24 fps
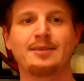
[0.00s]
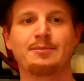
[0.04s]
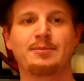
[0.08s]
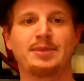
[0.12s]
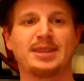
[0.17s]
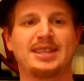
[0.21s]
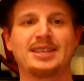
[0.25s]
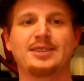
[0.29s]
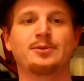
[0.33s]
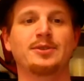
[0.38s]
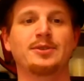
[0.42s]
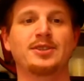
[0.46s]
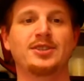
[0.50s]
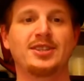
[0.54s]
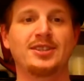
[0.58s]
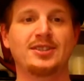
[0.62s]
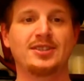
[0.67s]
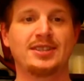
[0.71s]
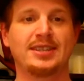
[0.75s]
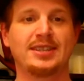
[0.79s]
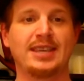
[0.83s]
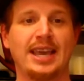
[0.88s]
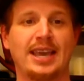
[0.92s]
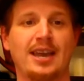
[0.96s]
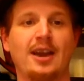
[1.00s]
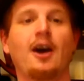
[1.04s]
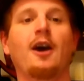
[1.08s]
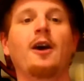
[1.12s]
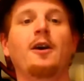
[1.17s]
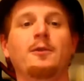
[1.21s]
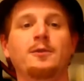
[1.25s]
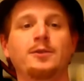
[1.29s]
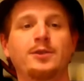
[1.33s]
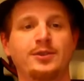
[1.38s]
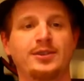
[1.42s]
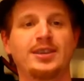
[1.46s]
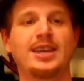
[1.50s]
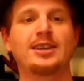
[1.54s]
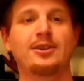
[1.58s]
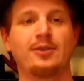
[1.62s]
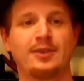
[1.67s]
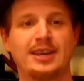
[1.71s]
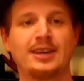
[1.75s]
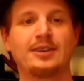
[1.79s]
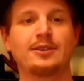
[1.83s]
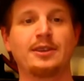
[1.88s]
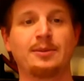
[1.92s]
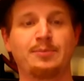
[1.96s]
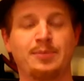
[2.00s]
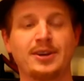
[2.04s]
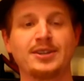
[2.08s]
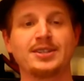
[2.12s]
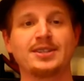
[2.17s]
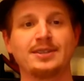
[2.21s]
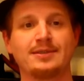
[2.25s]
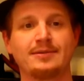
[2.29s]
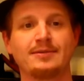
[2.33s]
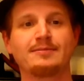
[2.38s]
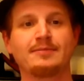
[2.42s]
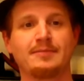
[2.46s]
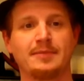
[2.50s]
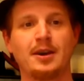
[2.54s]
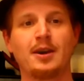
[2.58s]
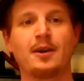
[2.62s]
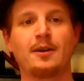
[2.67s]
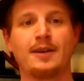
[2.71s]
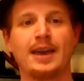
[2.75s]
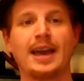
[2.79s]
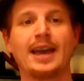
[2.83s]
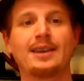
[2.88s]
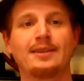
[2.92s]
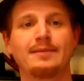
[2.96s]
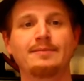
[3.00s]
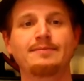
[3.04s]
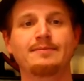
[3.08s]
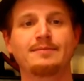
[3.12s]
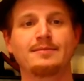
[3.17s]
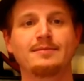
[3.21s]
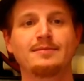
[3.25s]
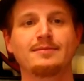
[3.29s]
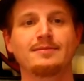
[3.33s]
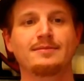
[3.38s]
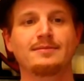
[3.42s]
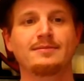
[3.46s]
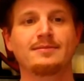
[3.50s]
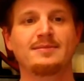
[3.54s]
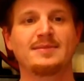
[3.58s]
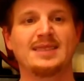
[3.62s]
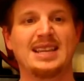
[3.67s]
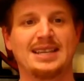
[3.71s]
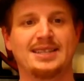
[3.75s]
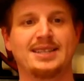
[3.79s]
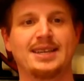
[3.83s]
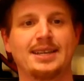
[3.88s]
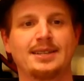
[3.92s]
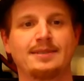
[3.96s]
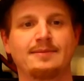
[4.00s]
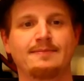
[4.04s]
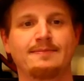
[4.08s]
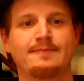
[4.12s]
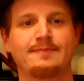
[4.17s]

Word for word: But this one, she's just like, oh, you said you killed the person. Okay, that's it.